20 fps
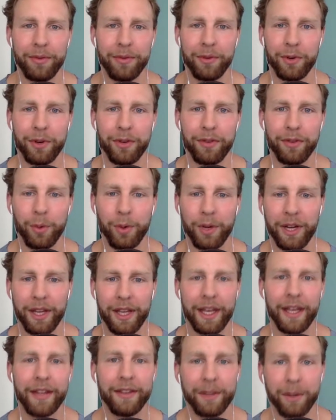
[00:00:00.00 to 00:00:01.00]
if you want to get
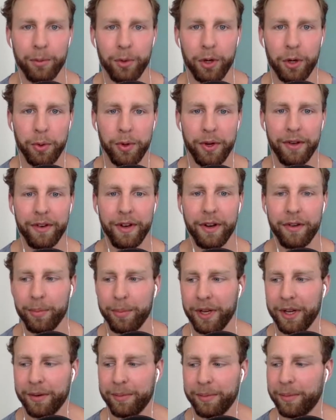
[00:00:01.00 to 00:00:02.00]
somewhere where you've never been
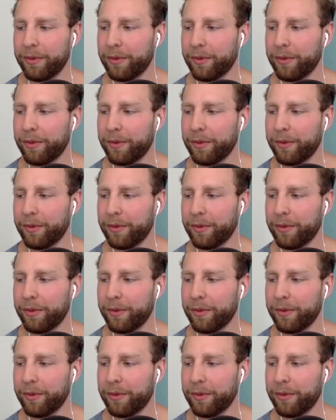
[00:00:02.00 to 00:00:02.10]
before,